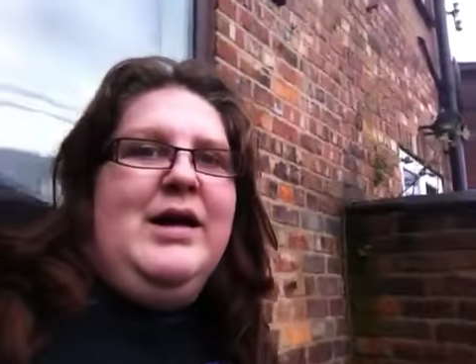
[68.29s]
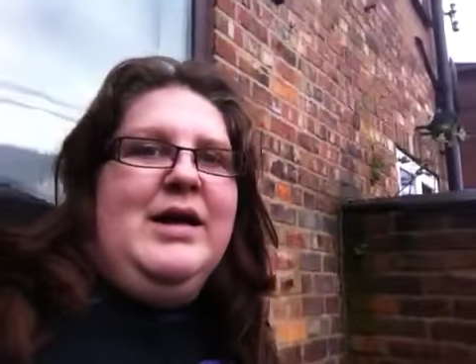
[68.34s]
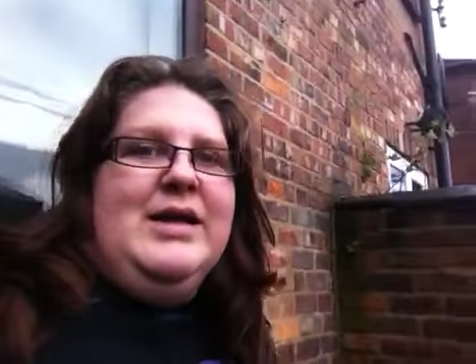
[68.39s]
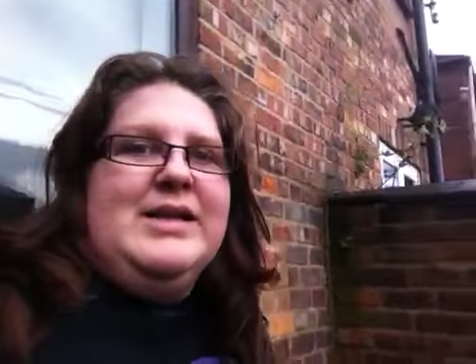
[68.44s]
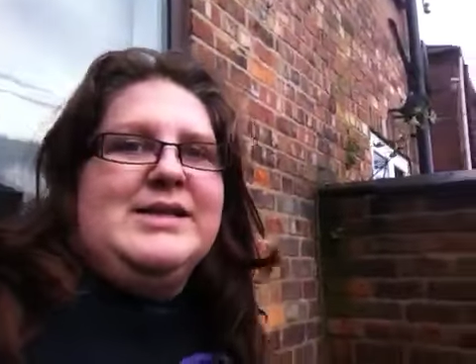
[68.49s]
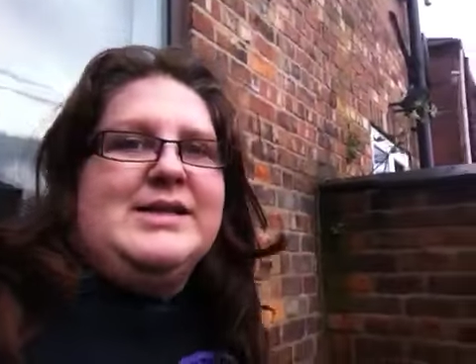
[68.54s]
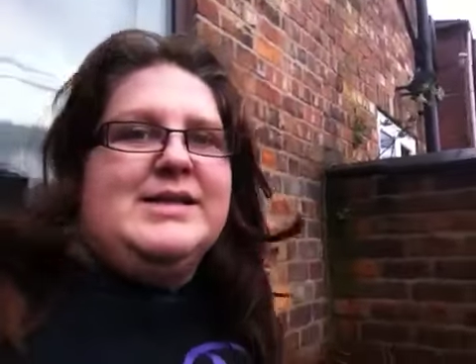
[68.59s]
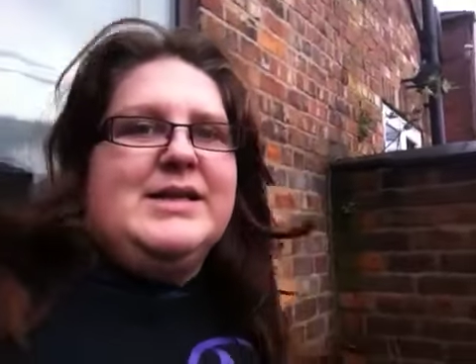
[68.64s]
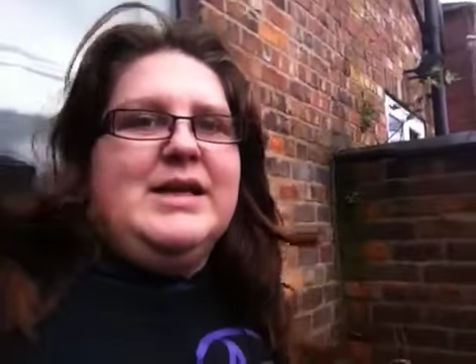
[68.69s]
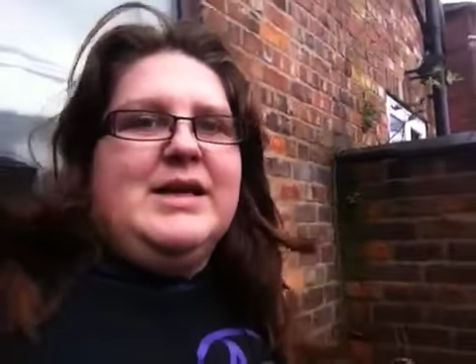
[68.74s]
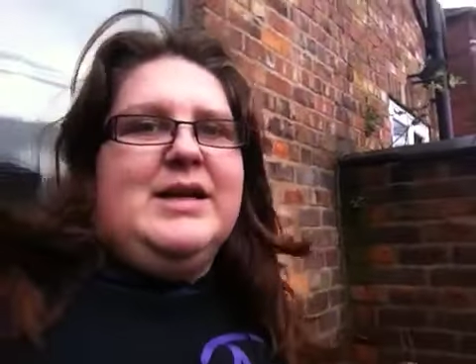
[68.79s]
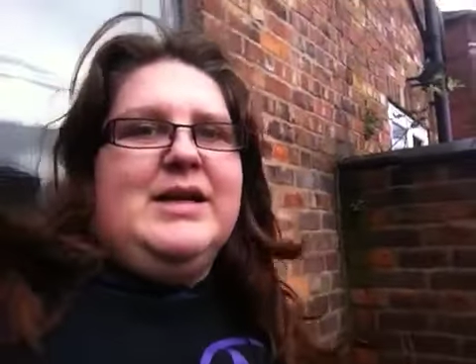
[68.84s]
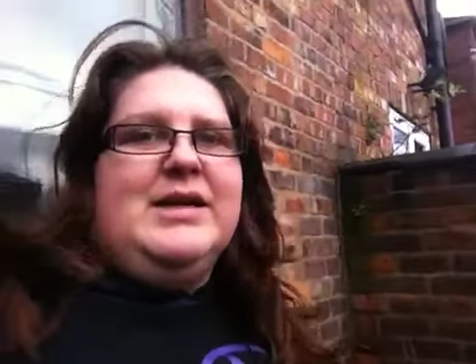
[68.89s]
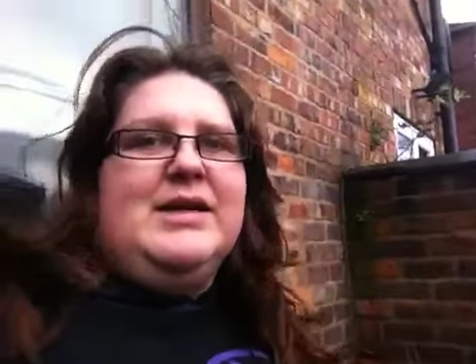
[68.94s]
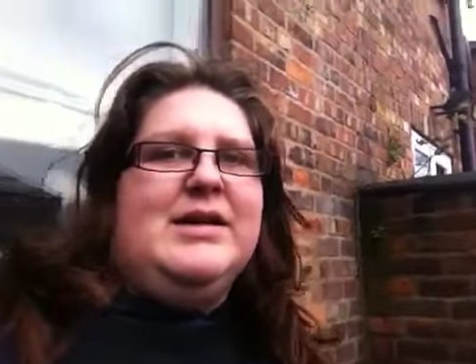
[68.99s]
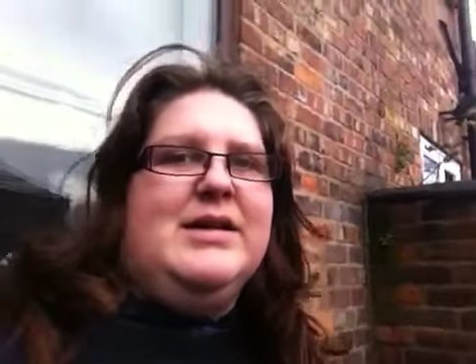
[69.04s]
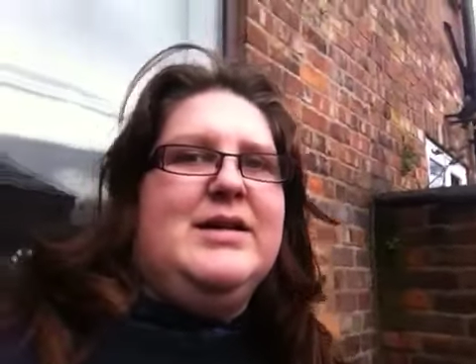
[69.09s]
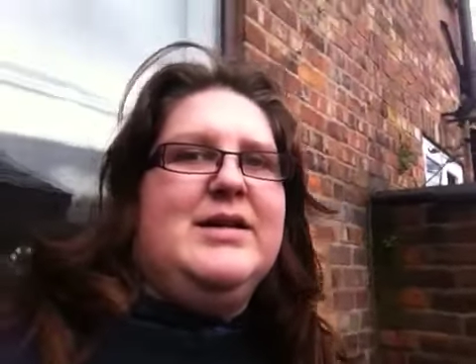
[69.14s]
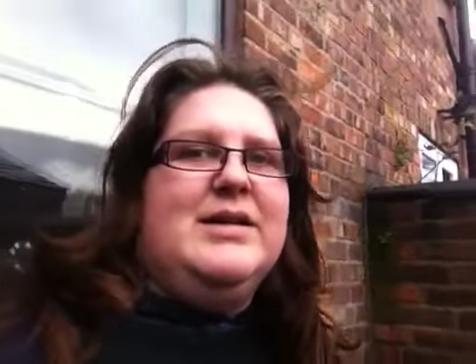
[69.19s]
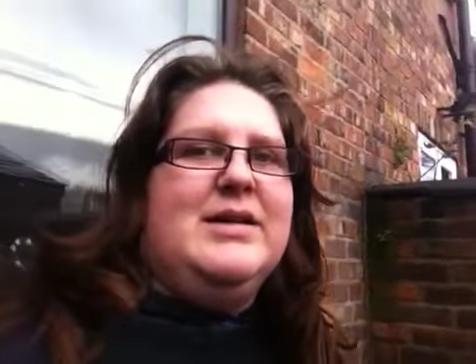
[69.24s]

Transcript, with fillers: It's uh,